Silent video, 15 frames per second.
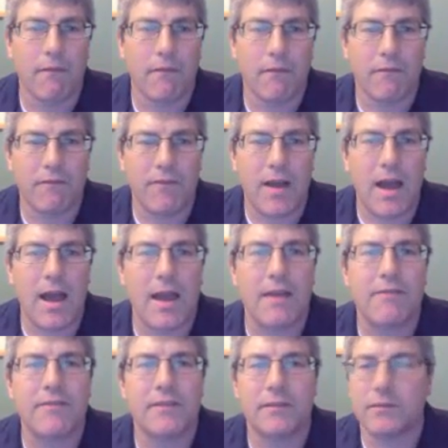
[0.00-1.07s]
5.
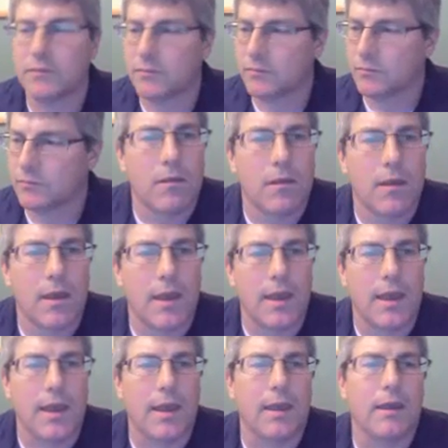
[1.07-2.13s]

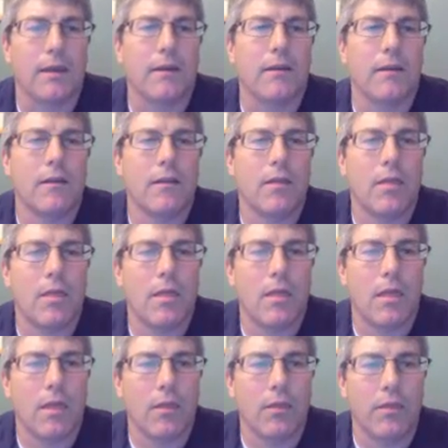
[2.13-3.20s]
And
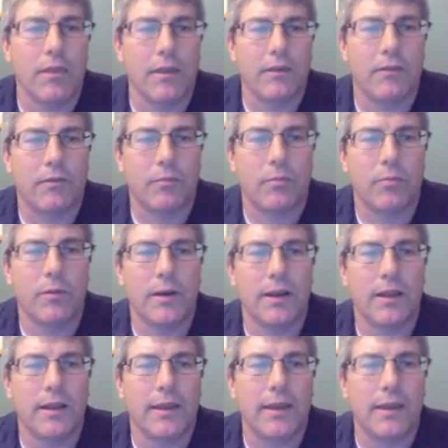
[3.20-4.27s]
this
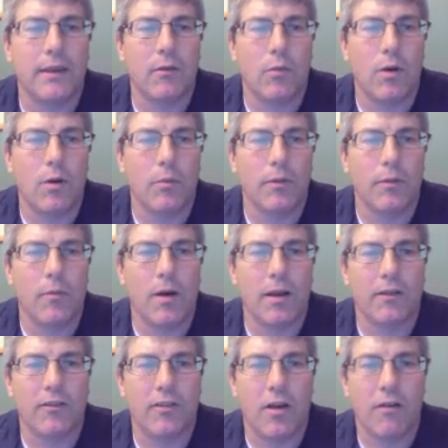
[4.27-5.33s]
really, well, we want
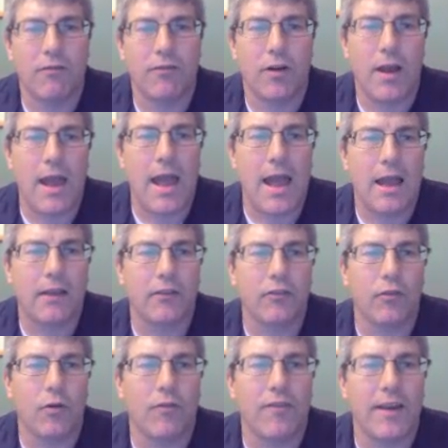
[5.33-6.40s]
to solve for x.
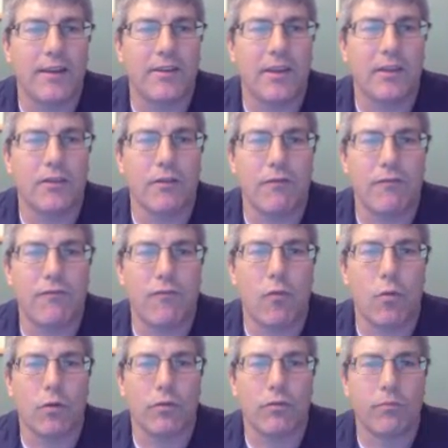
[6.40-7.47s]
So if I take the
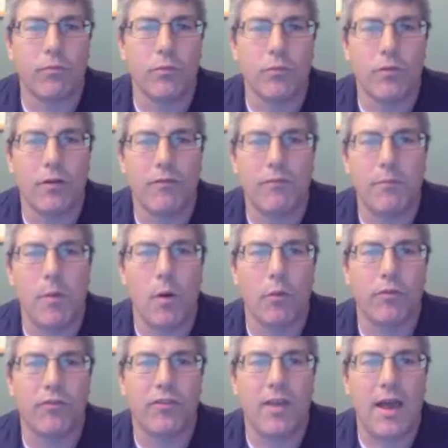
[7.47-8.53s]
4th root of both
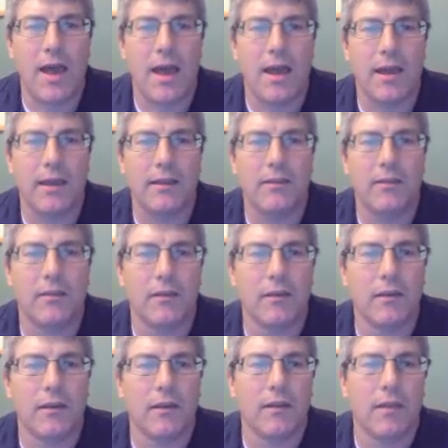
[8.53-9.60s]
sides,
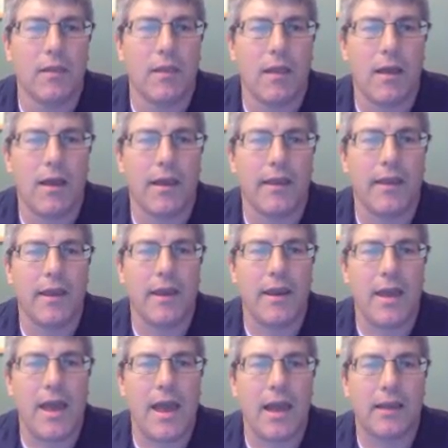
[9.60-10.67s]
I get
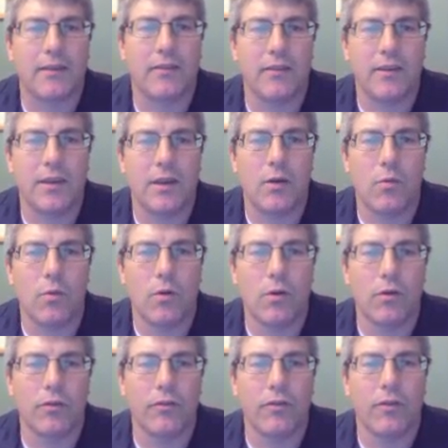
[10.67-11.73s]
x
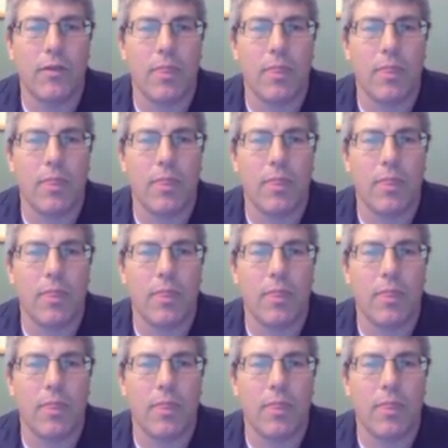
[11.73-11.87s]
equals